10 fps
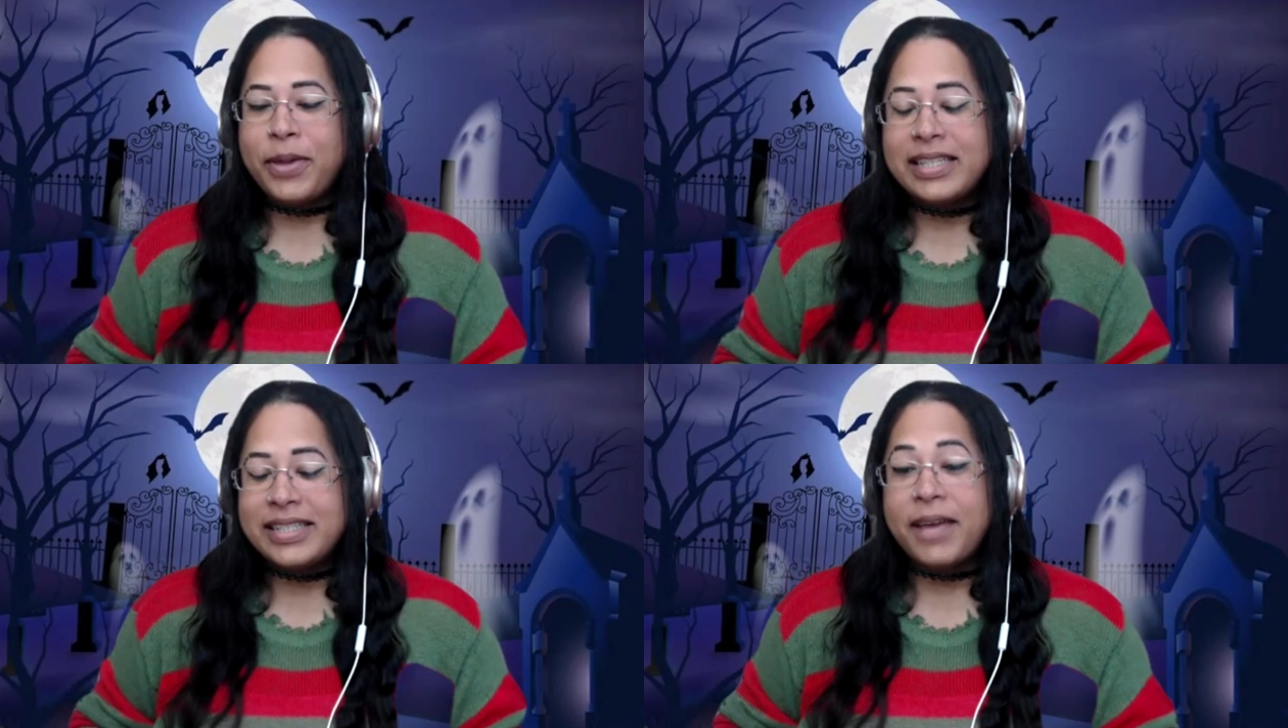
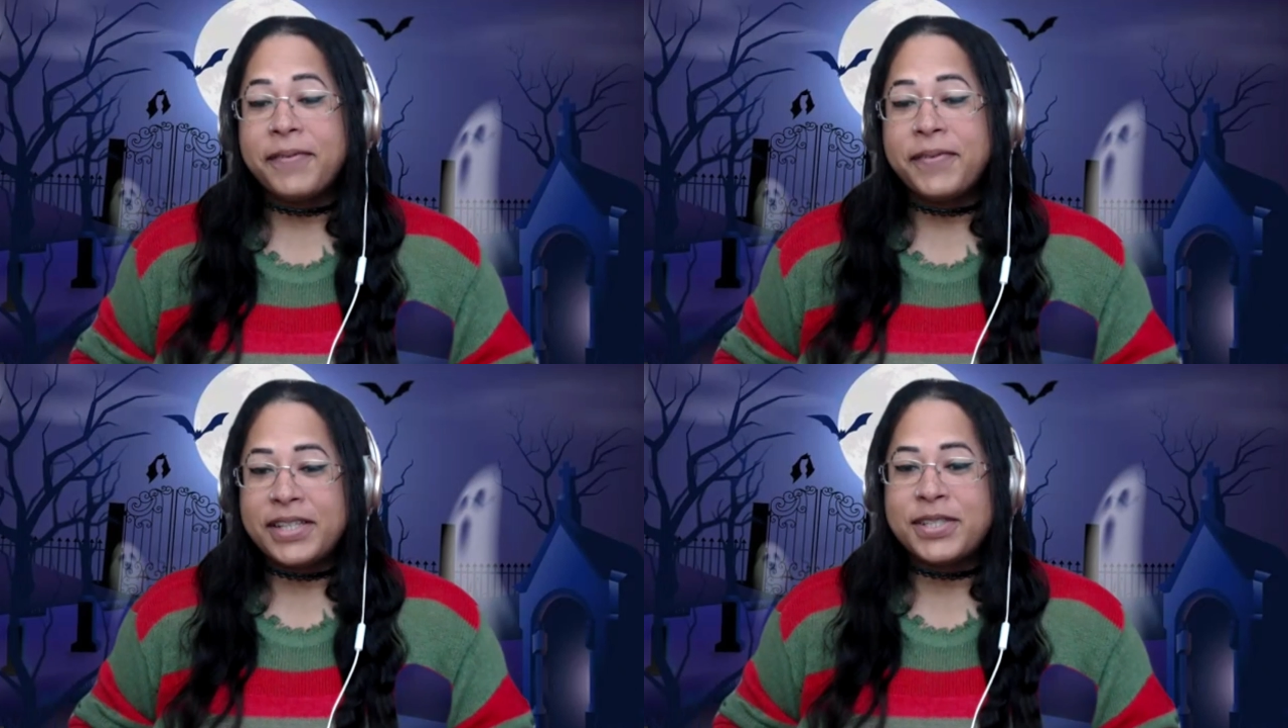it
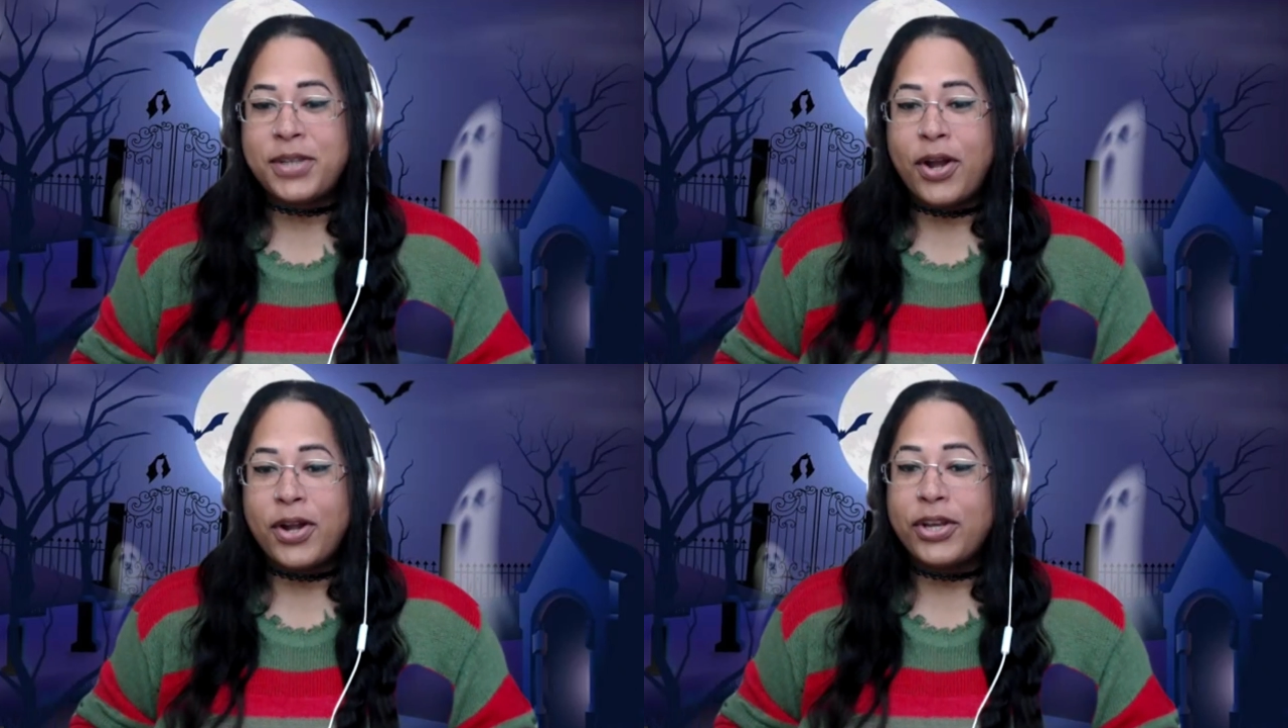definitely
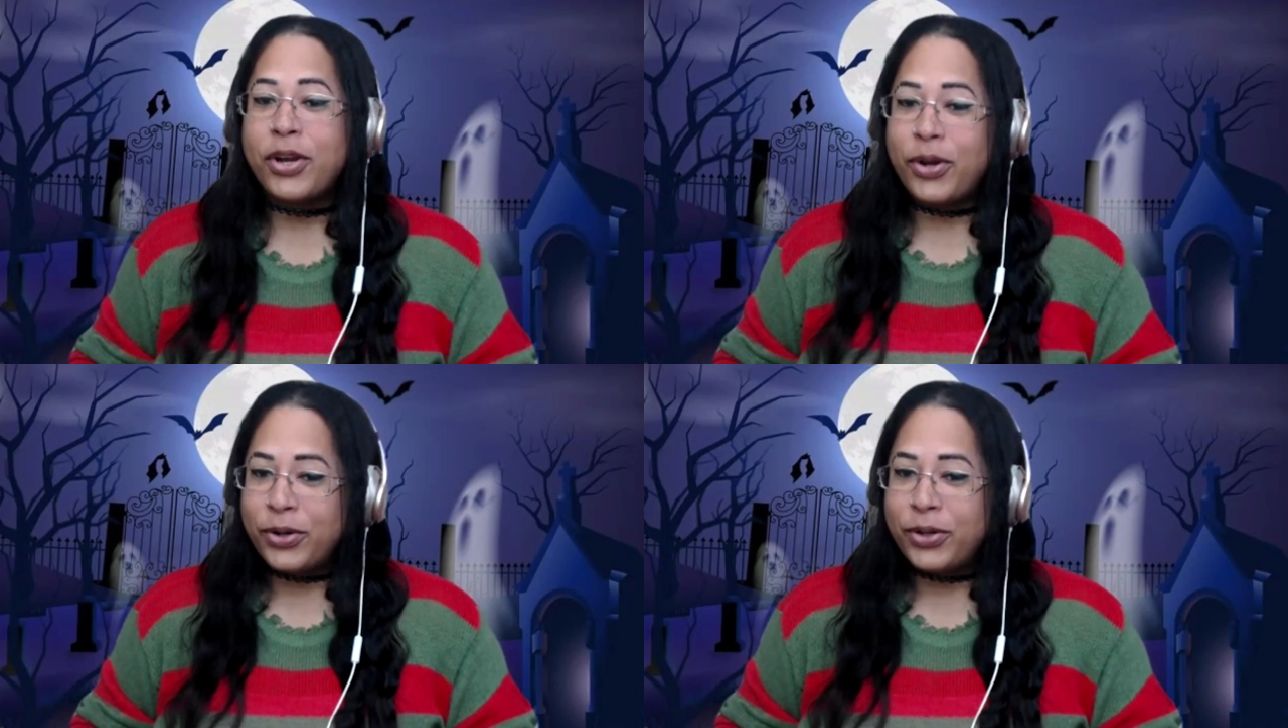
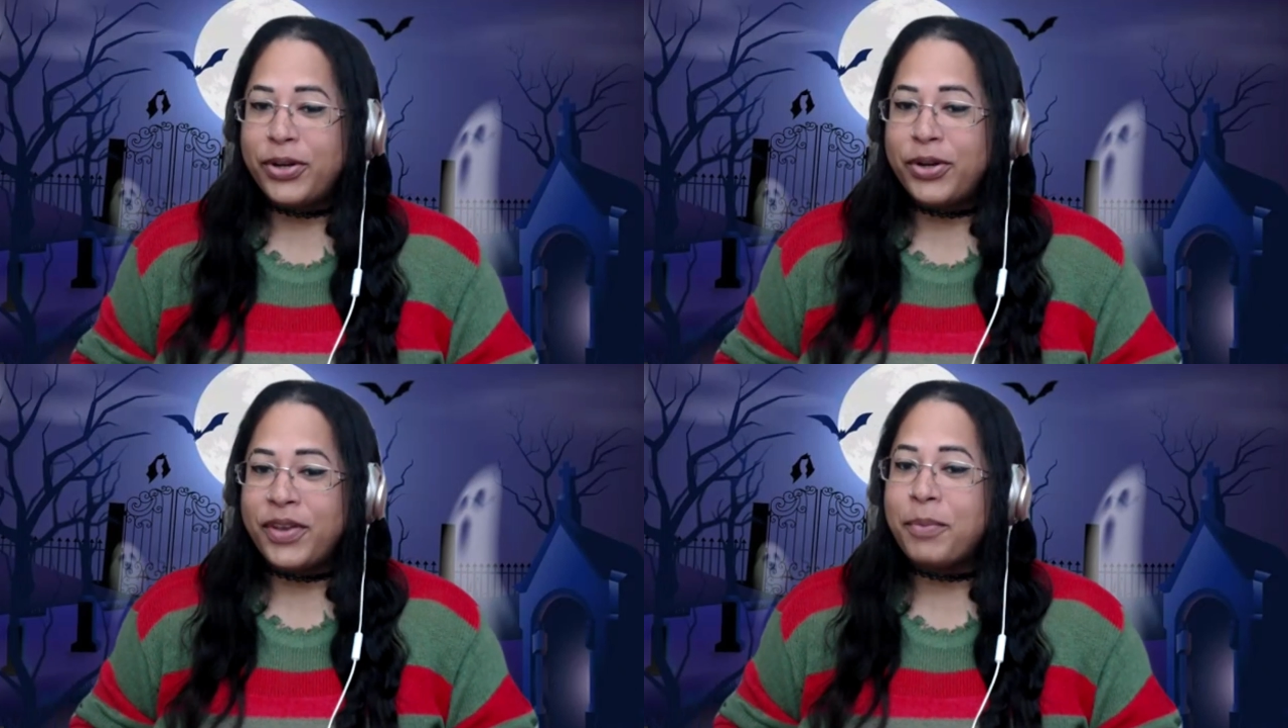started
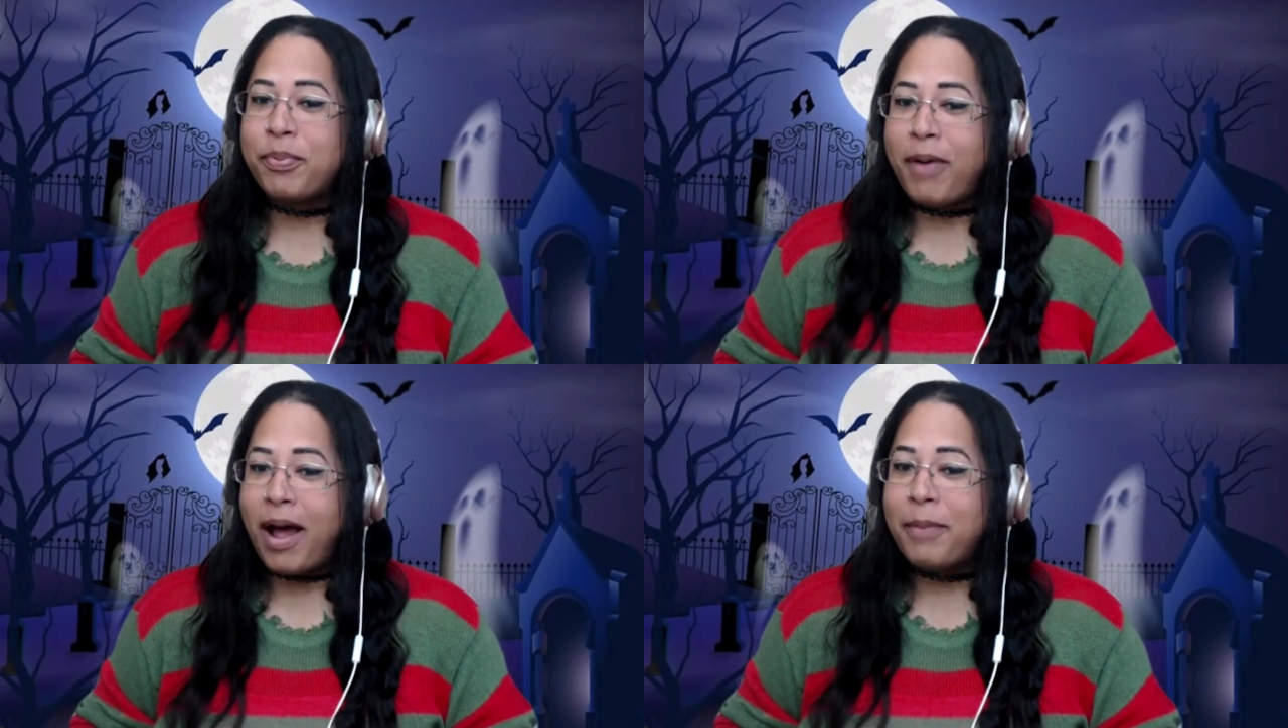earlier than it
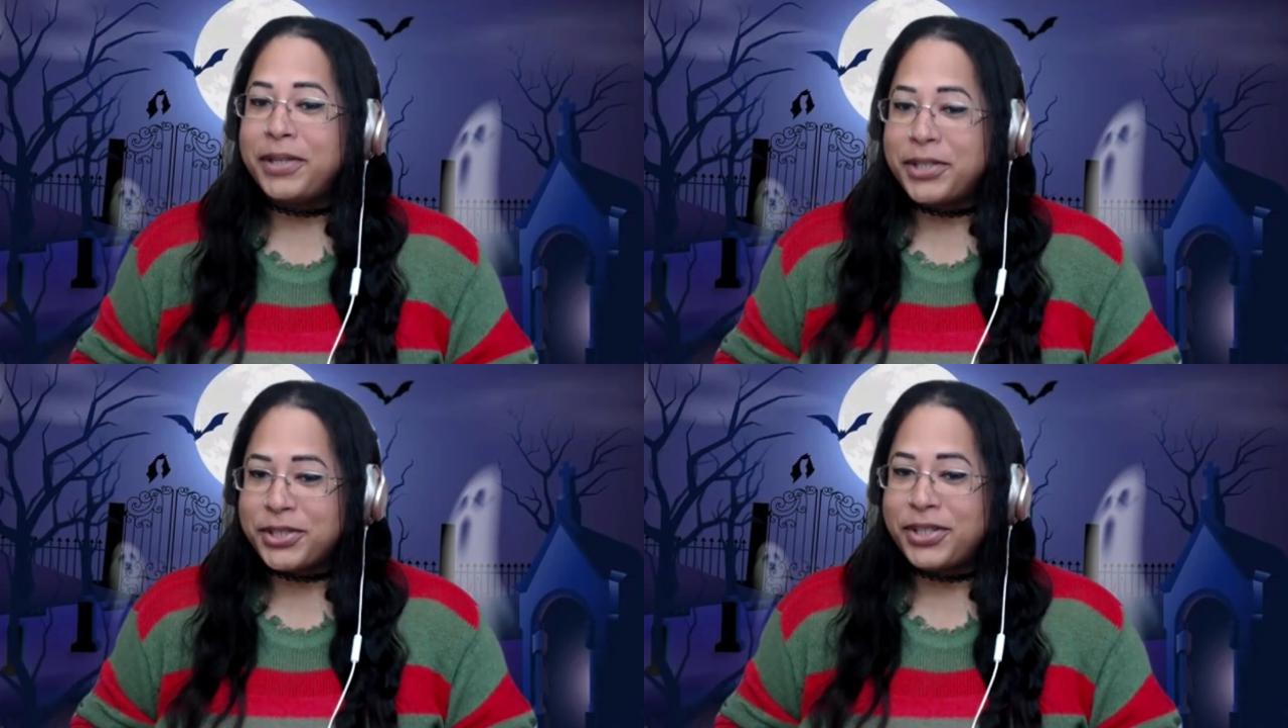
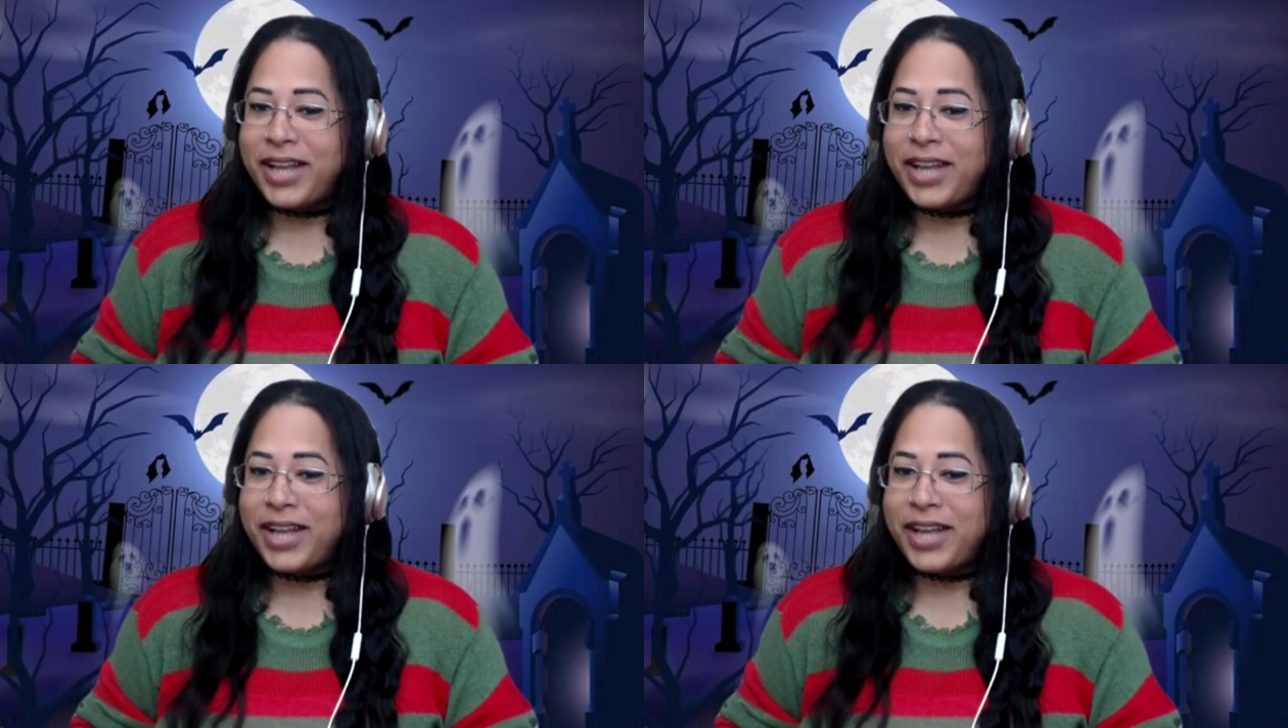probably should